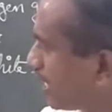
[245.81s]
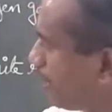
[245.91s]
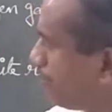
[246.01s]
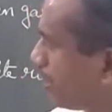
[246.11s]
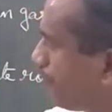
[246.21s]

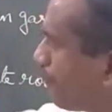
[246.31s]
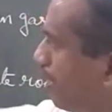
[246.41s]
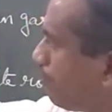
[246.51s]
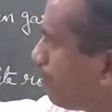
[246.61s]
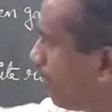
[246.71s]
coming
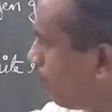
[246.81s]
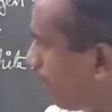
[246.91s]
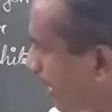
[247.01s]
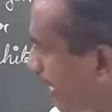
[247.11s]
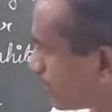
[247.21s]
from
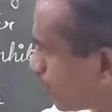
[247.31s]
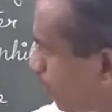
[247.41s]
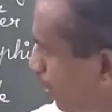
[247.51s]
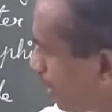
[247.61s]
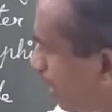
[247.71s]
one
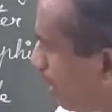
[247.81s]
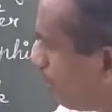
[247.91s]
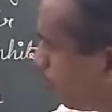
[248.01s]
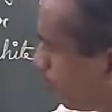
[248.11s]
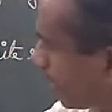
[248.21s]
electrode
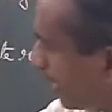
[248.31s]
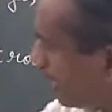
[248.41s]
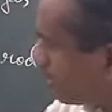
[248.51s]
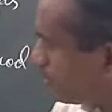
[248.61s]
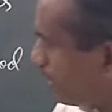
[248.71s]
we
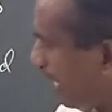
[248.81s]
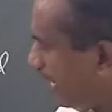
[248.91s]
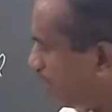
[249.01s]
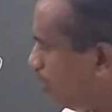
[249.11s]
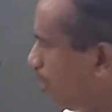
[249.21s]
connect to the
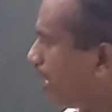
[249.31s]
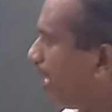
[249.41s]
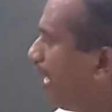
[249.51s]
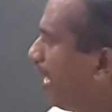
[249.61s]
anode,